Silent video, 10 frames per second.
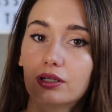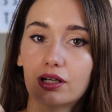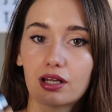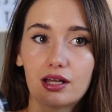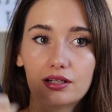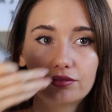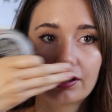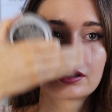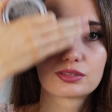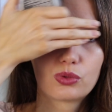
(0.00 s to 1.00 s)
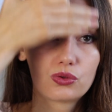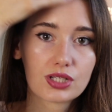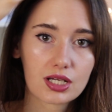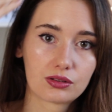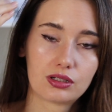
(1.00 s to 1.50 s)
It kind of like smooths
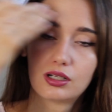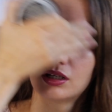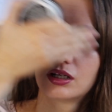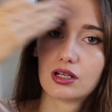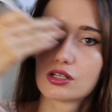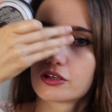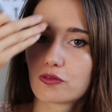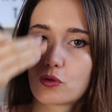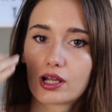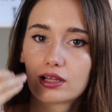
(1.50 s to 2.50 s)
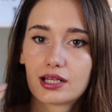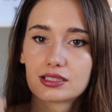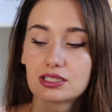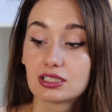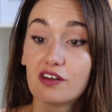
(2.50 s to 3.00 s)
out your forehead
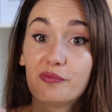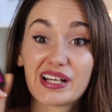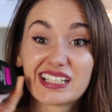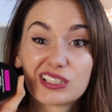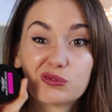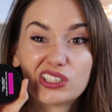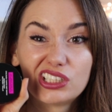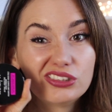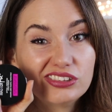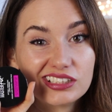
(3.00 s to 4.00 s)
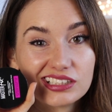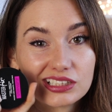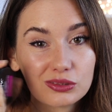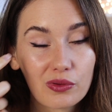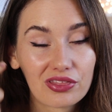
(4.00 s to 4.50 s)
lines and stuff. But I didn't want to use
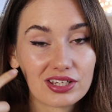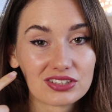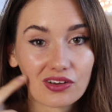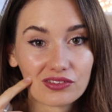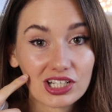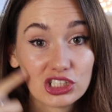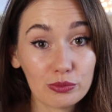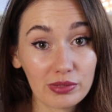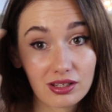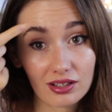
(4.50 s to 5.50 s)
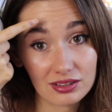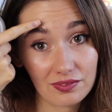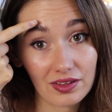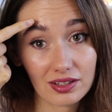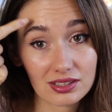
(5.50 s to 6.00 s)
this with this foundation because
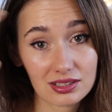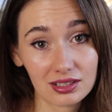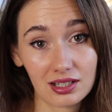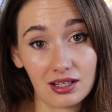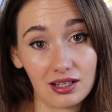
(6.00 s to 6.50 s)
of this.